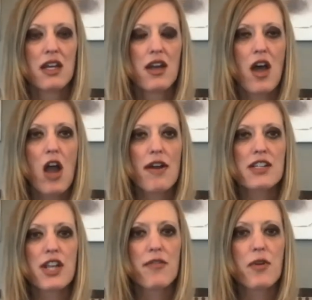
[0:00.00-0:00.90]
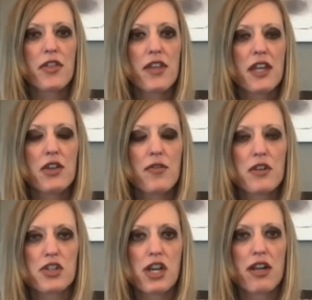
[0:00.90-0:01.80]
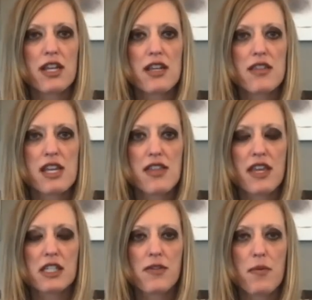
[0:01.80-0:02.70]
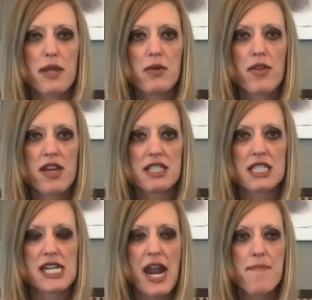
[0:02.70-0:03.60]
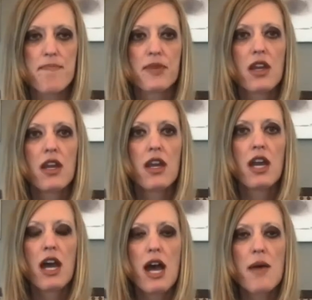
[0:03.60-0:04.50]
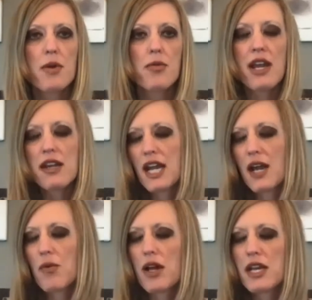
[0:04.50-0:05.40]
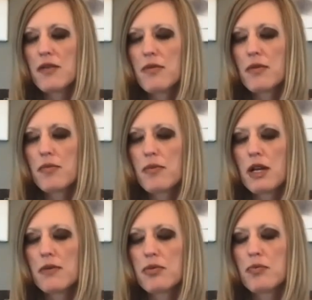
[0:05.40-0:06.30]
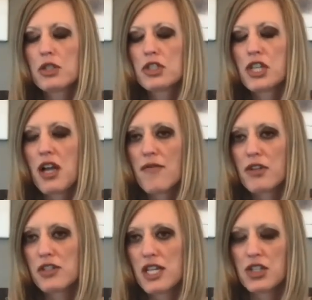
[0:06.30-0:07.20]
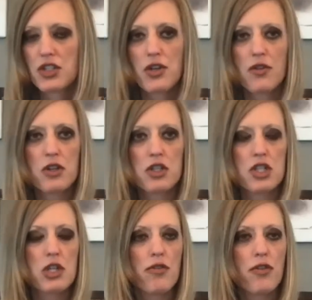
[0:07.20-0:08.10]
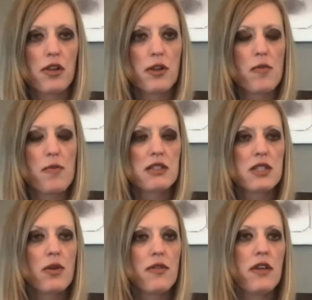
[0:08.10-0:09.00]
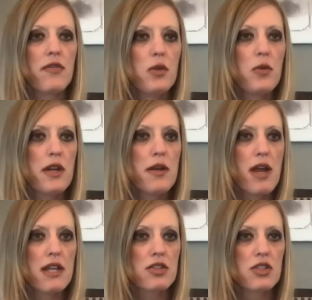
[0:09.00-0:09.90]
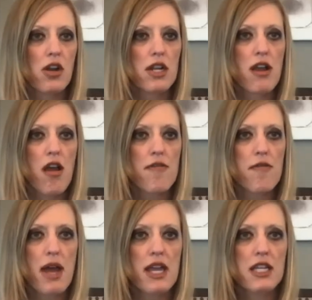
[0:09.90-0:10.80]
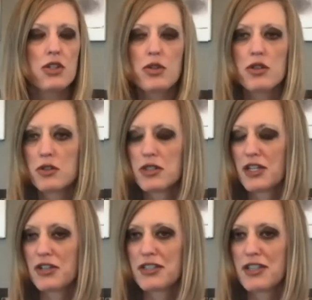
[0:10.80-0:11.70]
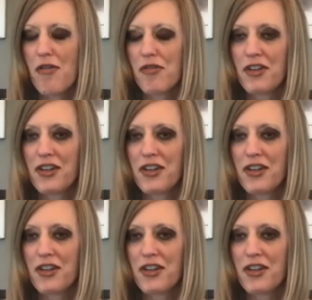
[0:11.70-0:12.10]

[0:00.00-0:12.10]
All right, Jeff. Well, thank you for sharing and thanks for being with us today. Rendi, I want to push the conversation over to you for a little bit. So if you wouldn't mind starting off by introducing yourself.